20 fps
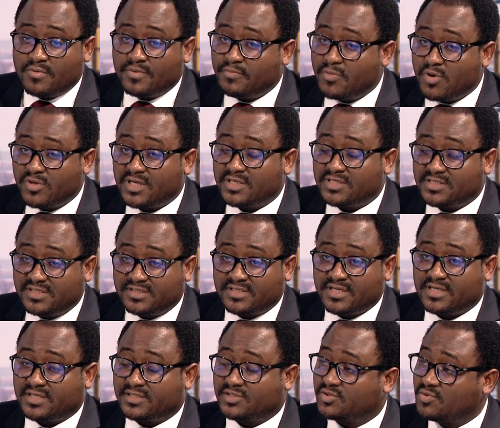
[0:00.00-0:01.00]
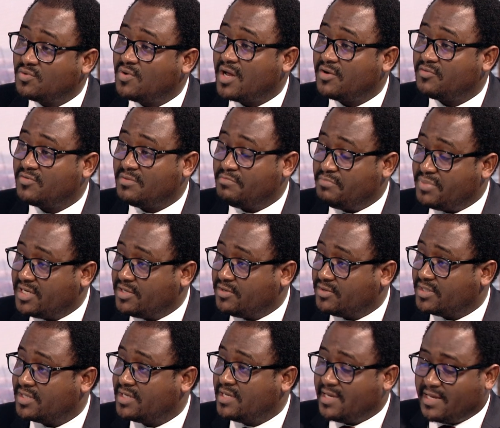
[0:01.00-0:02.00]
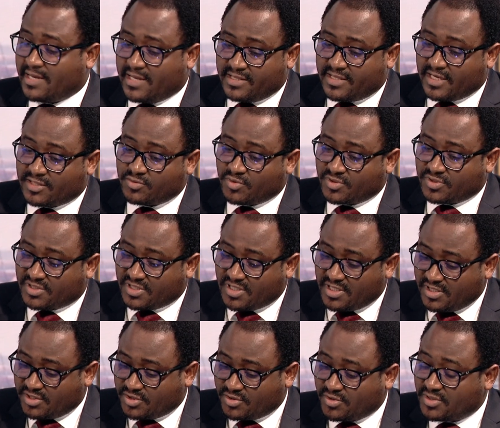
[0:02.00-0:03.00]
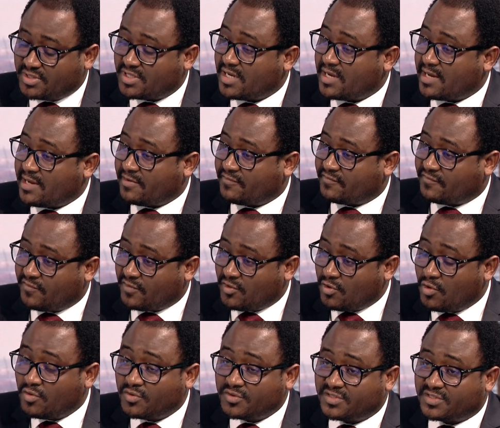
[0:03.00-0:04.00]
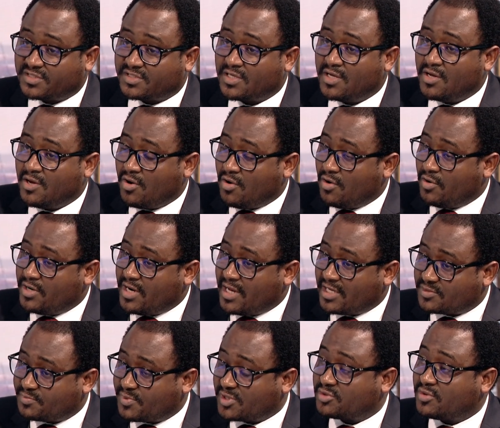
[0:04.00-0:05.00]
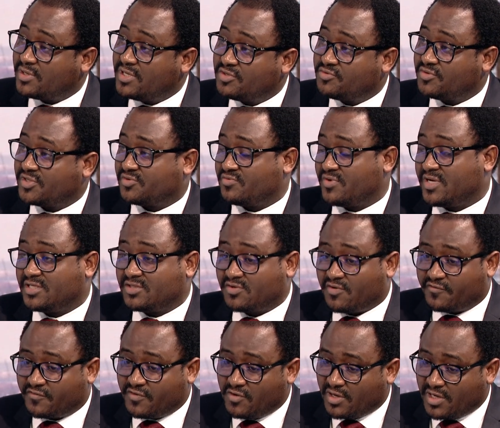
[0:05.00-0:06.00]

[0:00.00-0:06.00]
more than T Z S two hundred billion uh, that was issued uh, for loans on uh, special interest rates of no,